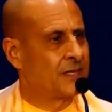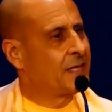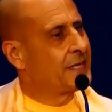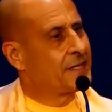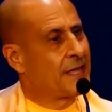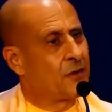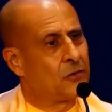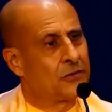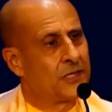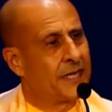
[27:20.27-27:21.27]
And like that
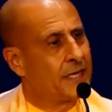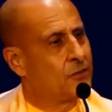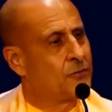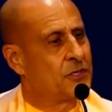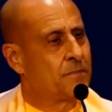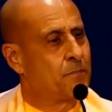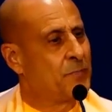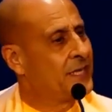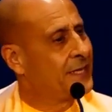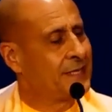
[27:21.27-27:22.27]
old lady who was
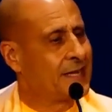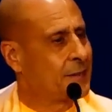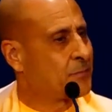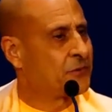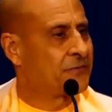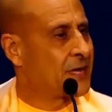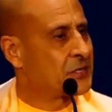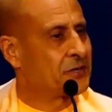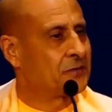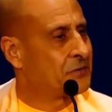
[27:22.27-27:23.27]
beating that
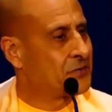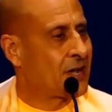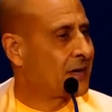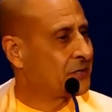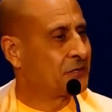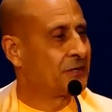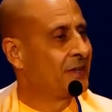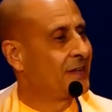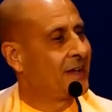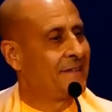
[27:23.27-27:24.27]
professional doctor
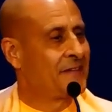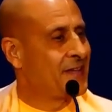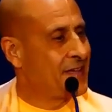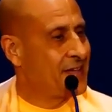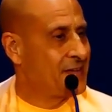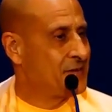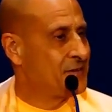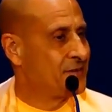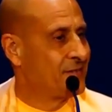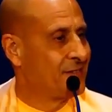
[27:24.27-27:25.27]
on the
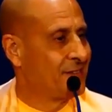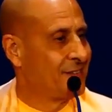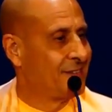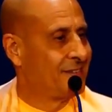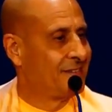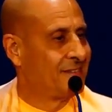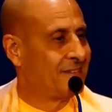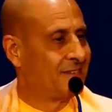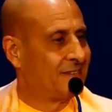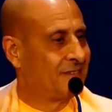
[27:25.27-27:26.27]
head,
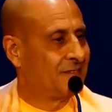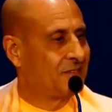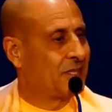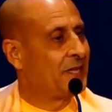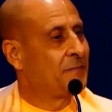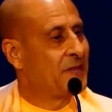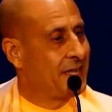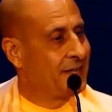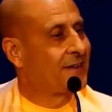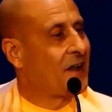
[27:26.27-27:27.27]
saying,
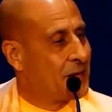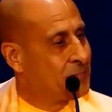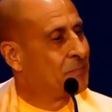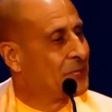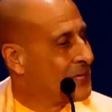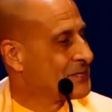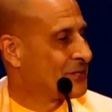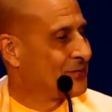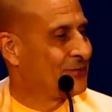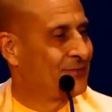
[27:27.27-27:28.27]
"May God
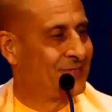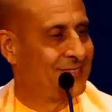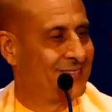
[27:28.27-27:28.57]
bless you."